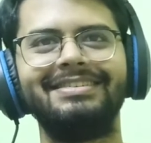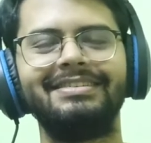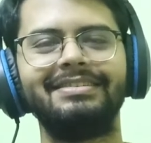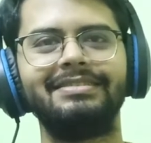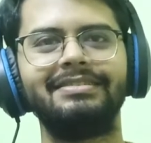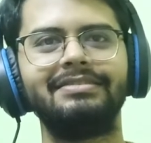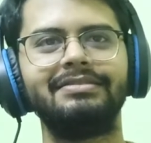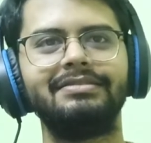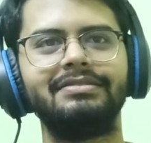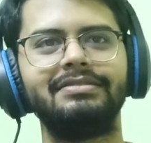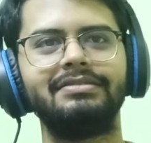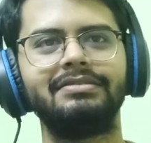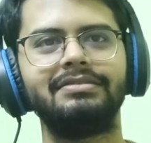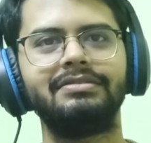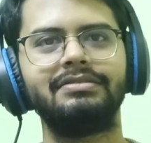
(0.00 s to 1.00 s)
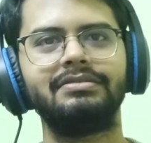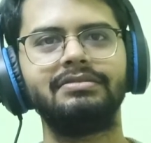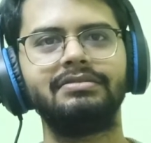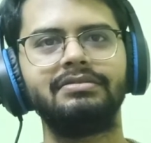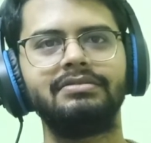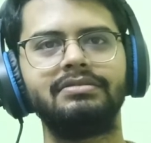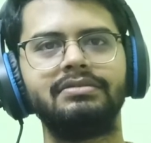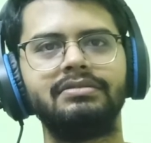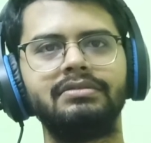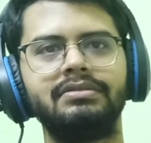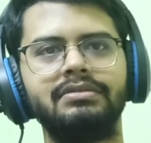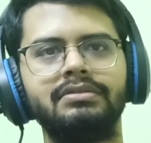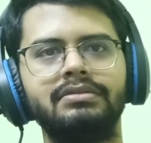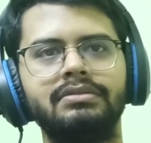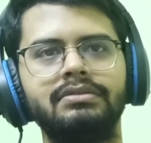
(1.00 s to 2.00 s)

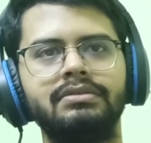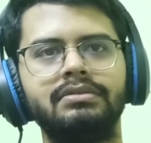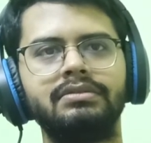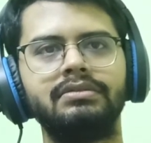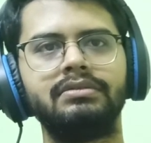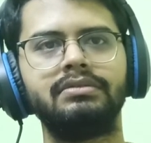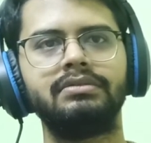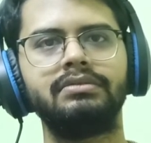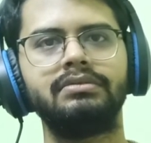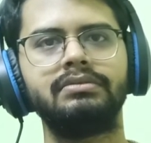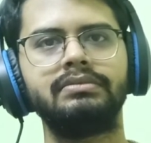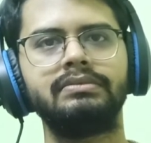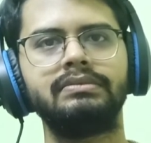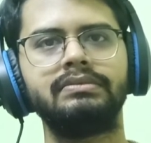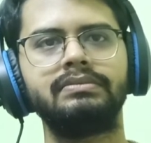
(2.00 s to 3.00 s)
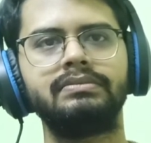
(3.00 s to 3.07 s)
(no one is talking)